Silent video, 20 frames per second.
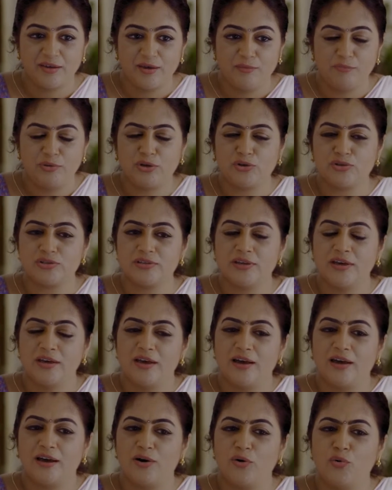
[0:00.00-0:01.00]
Because
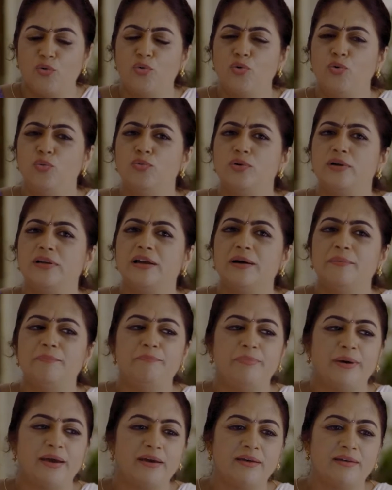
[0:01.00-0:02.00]
who would
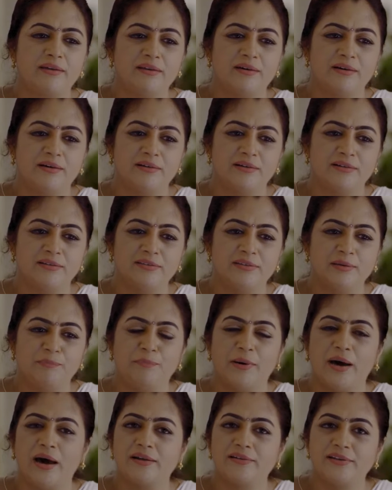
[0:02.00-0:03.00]
compare the
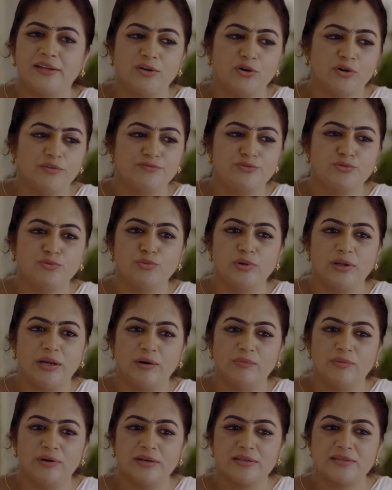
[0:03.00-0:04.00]
parting of two
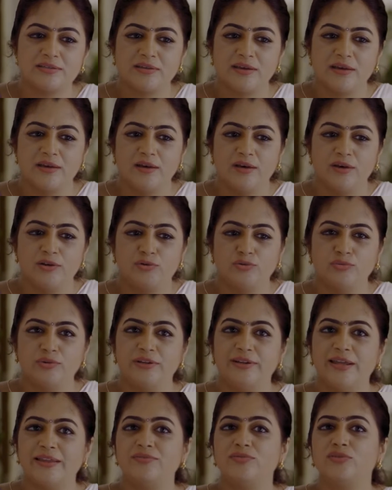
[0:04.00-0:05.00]
lovers to the
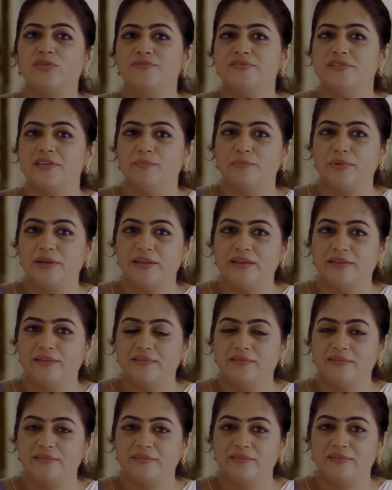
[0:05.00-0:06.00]
death of somebody?
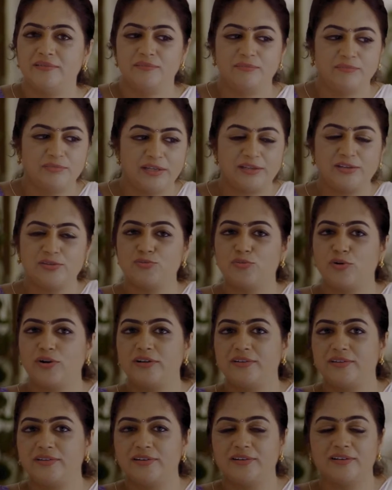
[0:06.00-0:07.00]
That is
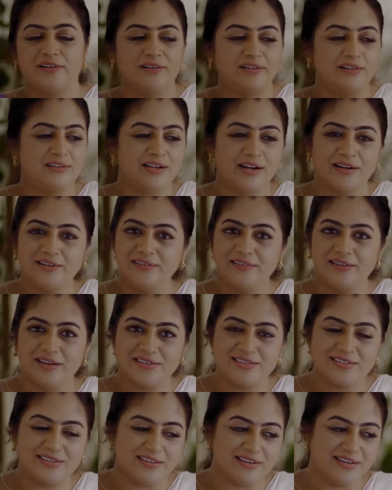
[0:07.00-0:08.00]
what Donne
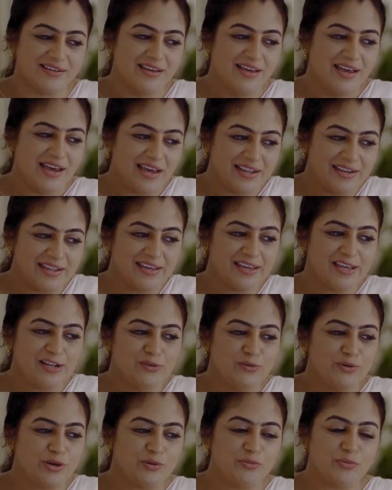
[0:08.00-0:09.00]
does here. And again,
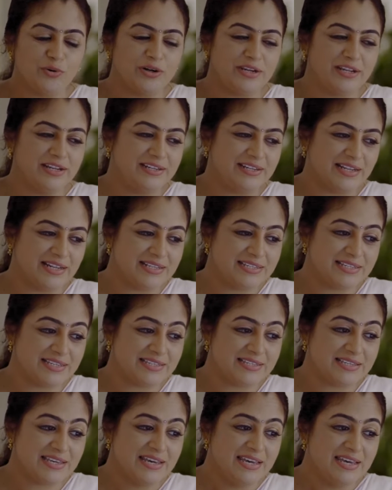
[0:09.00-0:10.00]
look at what he tells
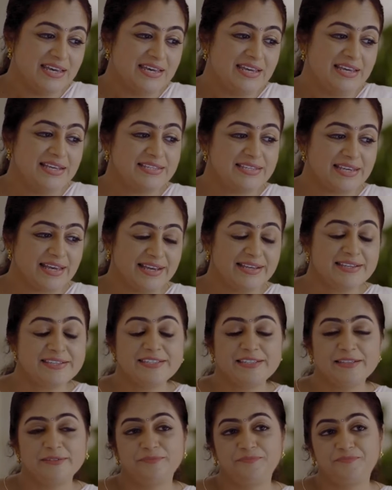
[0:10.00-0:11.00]
us. He
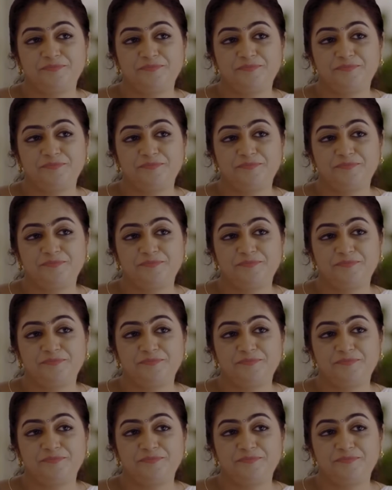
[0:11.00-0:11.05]
says,